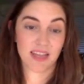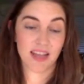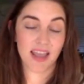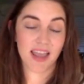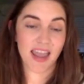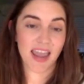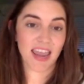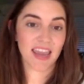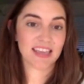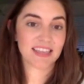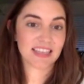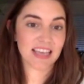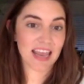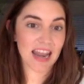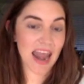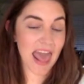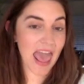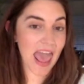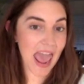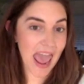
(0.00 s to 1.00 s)
Is it
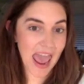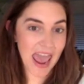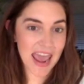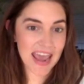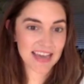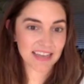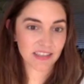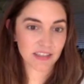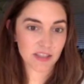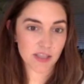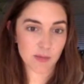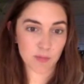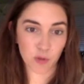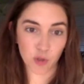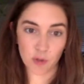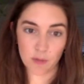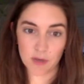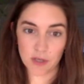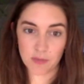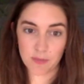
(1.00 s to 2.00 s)
A, the
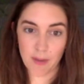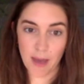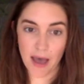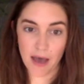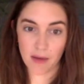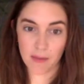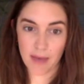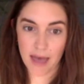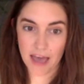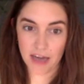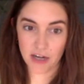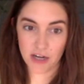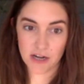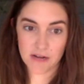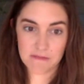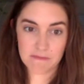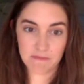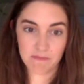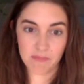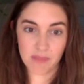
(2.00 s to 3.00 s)
plumage pattern,
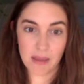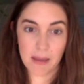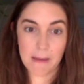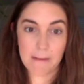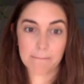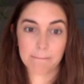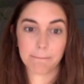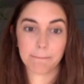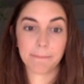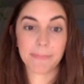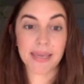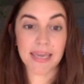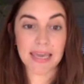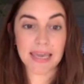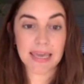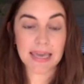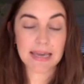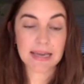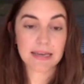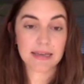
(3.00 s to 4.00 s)

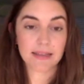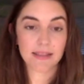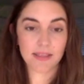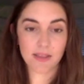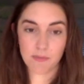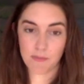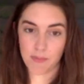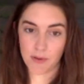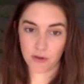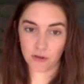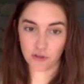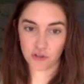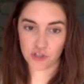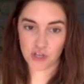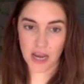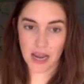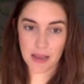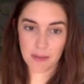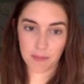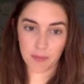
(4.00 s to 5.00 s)
B, the bill
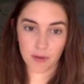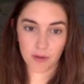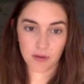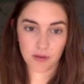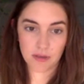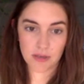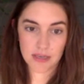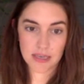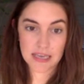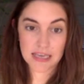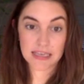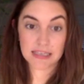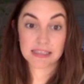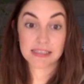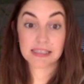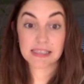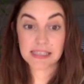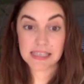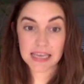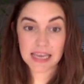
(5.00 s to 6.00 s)
shape,
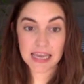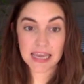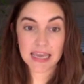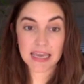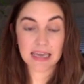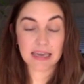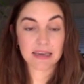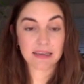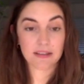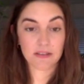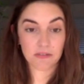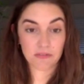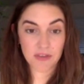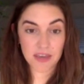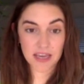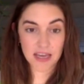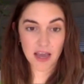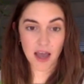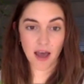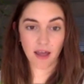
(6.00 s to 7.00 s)
C, the feet
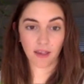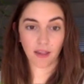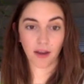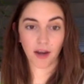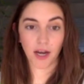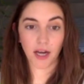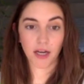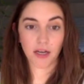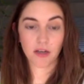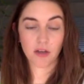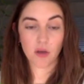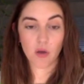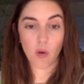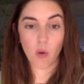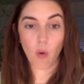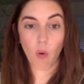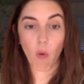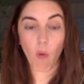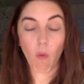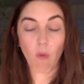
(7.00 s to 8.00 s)
color,
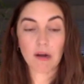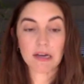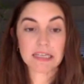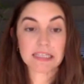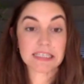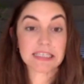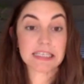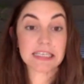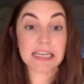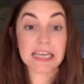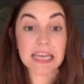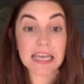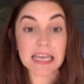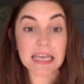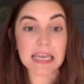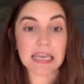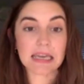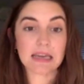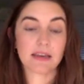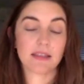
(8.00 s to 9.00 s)
or
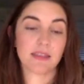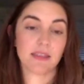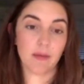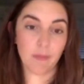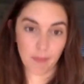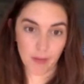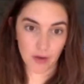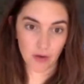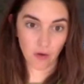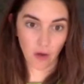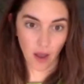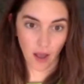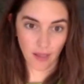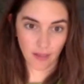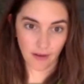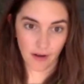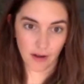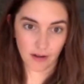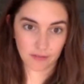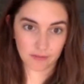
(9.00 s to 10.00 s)
D, the bill color?